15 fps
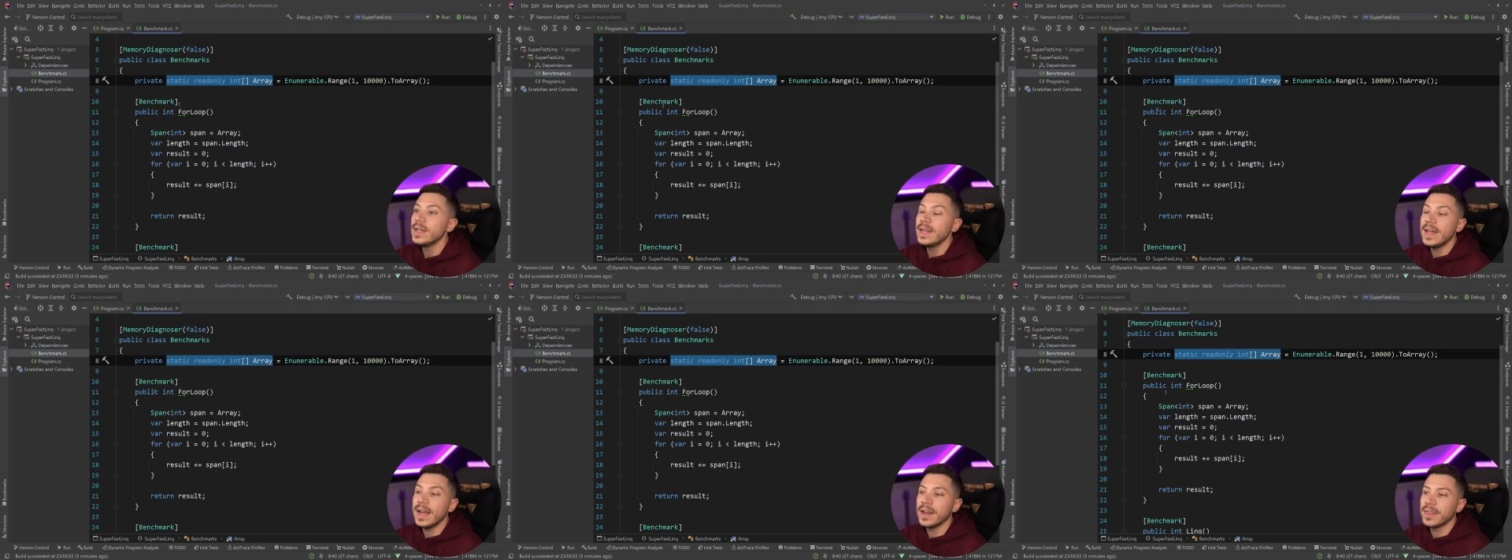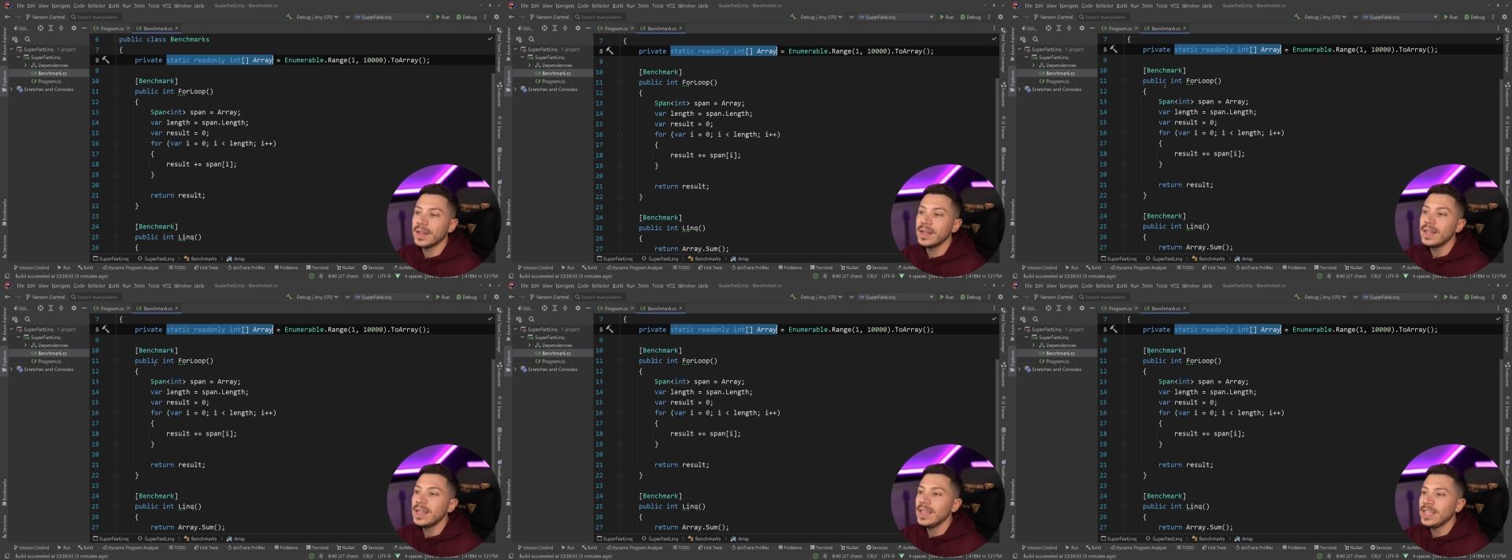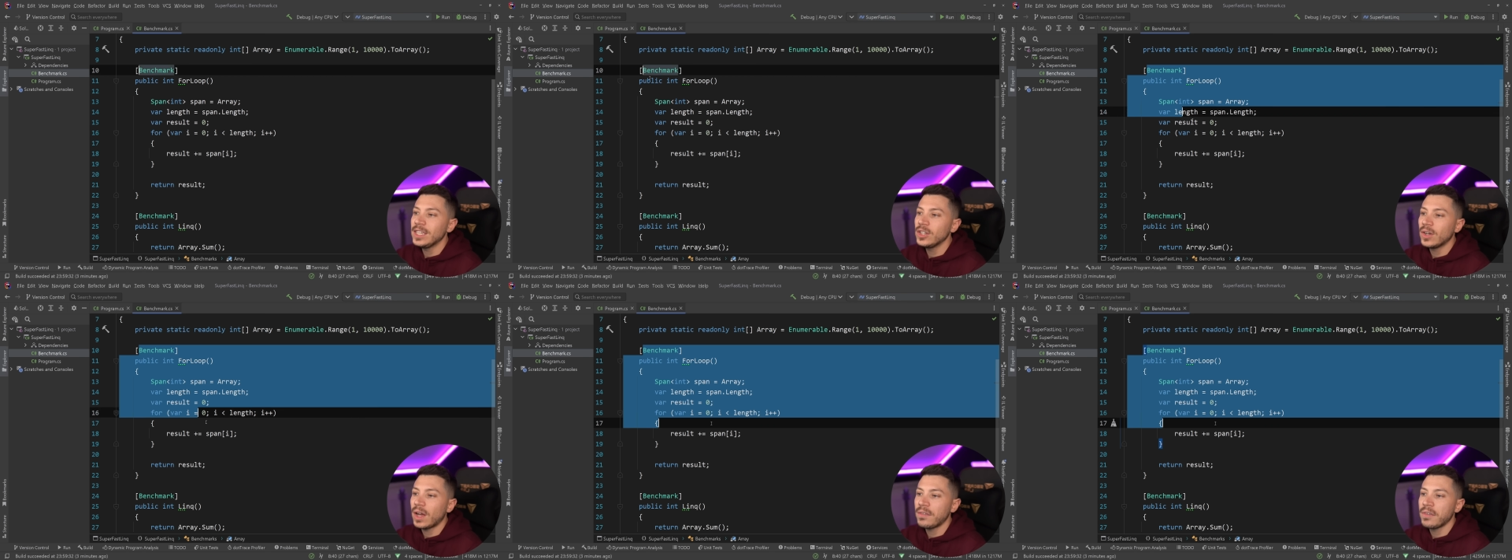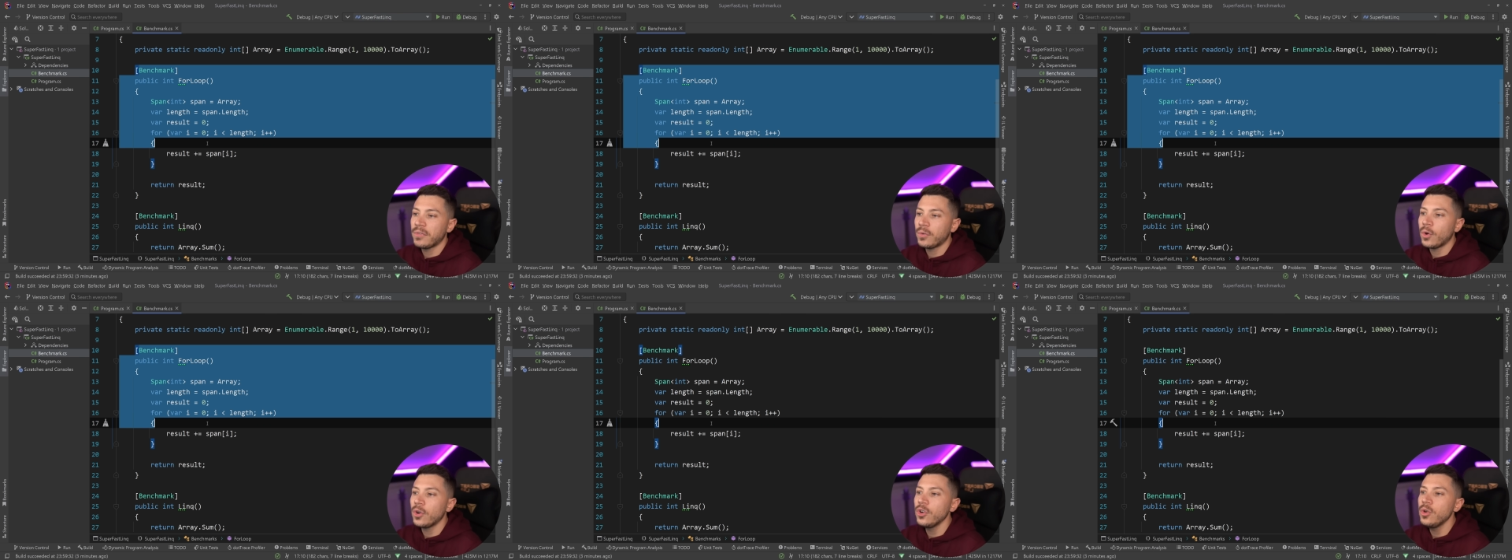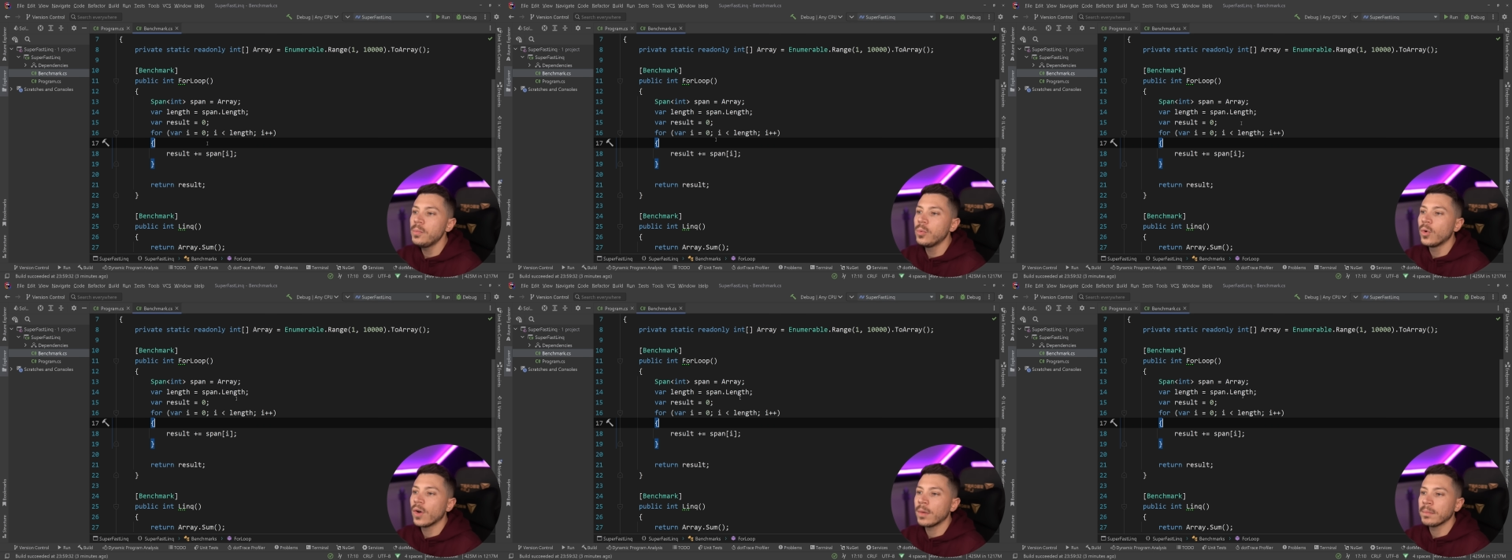And then here I have a for loop
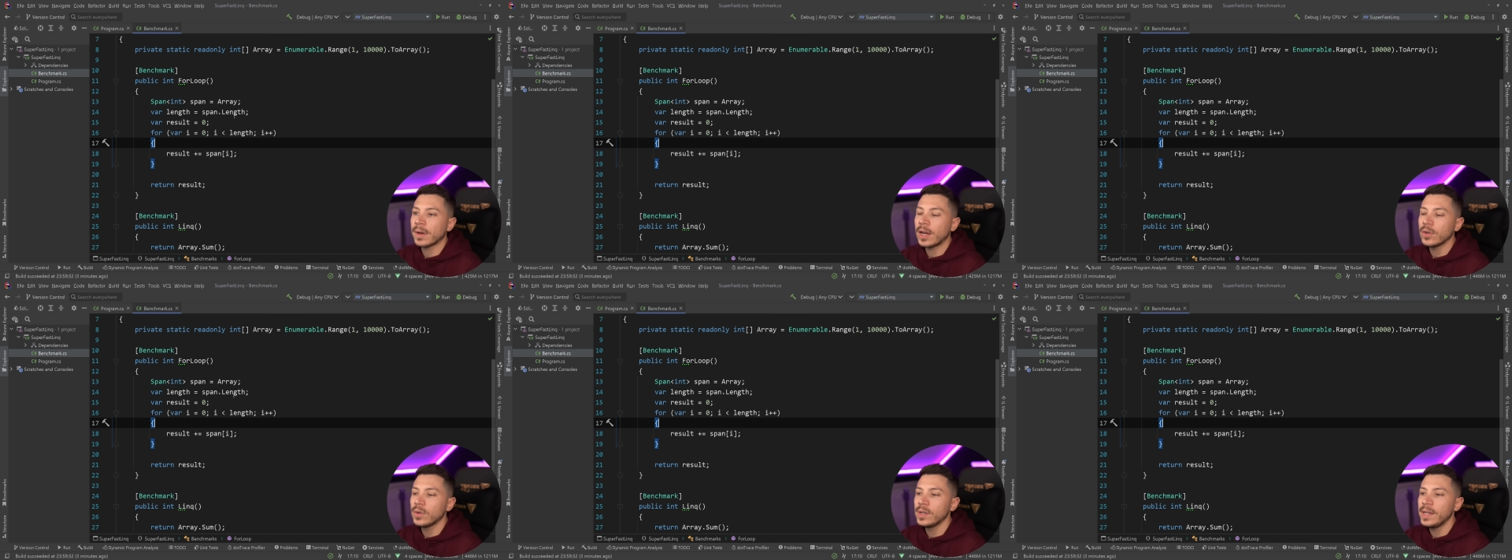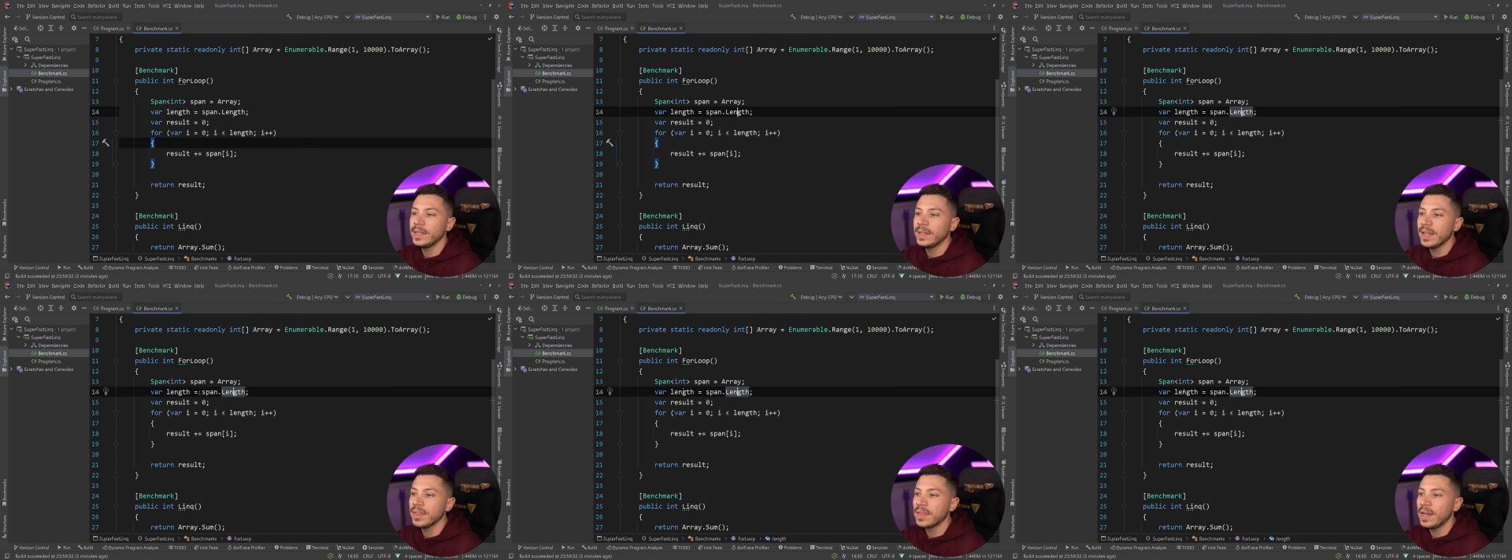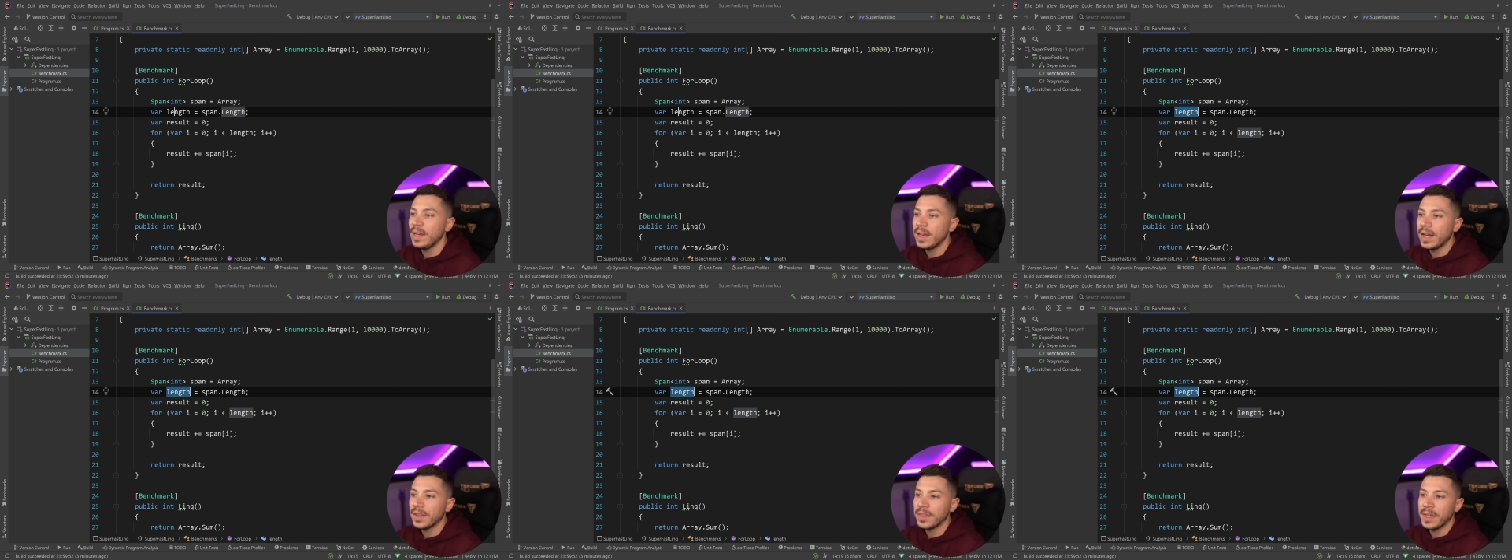where I'm calculating the length